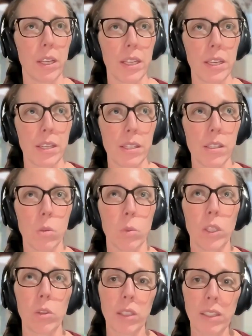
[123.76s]
is when
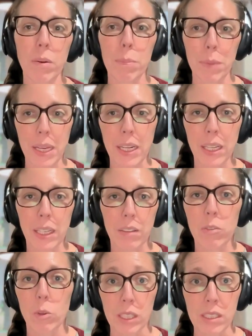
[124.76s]
you leave a meeting,
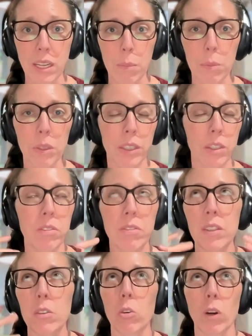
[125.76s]
for example, and you
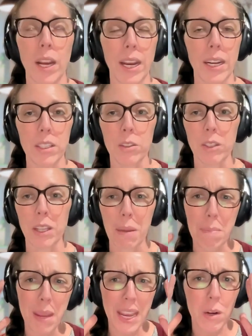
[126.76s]
feel great, you're like,
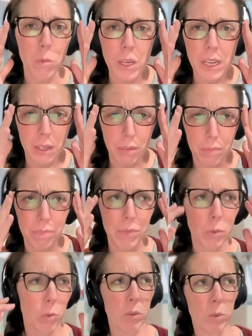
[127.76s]
man, we
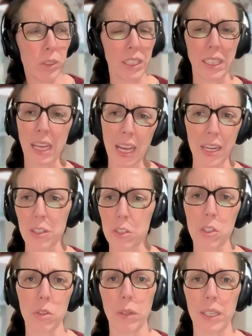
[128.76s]
really got
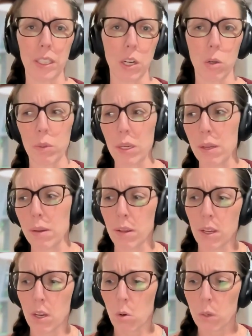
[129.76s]
into it.
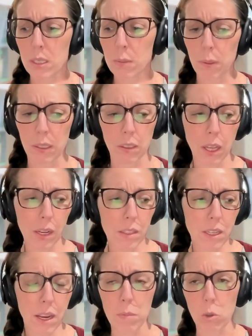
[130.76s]
We spent a lot of
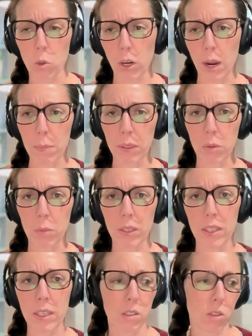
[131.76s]
time grappling with
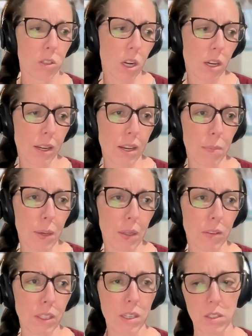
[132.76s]
this or talking
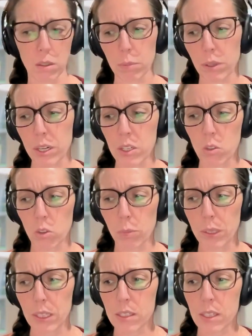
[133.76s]
about this or
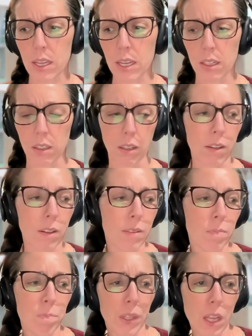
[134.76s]
brainstorming this thing or
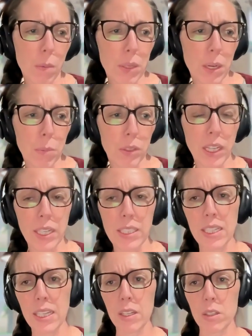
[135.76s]
coming up with
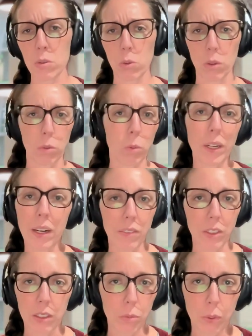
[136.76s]
ideas or
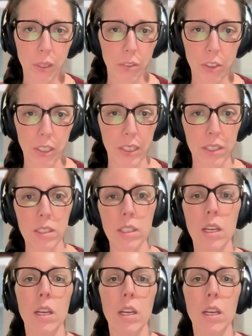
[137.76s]
whatever it is.